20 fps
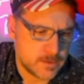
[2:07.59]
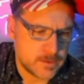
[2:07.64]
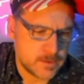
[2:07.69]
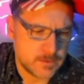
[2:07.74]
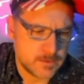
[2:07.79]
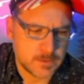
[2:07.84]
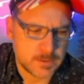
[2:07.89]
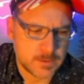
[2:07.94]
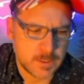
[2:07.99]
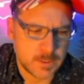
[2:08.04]

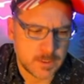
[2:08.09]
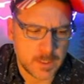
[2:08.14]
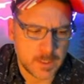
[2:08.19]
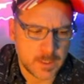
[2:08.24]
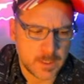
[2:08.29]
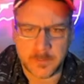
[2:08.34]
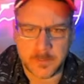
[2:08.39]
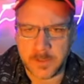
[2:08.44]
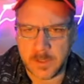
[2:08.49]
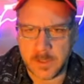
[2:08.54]
which I'm not going to
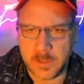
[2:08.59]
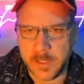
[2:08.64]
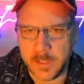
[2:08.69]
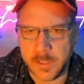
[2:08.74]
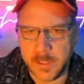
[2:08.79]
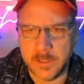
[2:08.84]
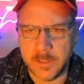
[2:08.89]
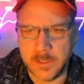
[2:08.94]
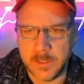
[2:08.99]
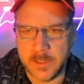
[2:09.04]
play
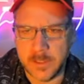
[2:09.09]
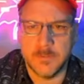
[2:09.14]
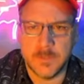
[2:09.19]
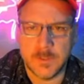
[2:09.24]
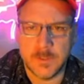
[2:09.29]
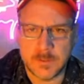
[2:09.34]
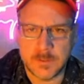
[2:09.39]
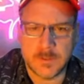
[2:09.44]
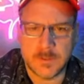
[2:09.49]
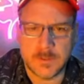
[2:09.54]
anything because
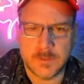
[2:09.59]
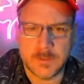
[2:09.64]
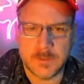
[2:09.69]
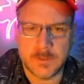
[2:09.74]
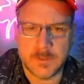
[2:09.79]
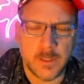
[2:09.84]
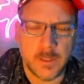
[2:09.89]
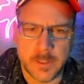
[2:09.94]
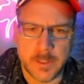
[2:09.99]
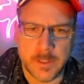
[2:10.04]
you can't
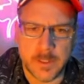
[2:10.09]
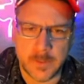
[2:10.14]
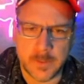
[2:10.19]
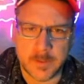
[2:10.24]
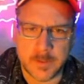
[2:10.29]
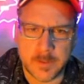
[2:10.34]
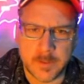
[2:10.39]
play it, but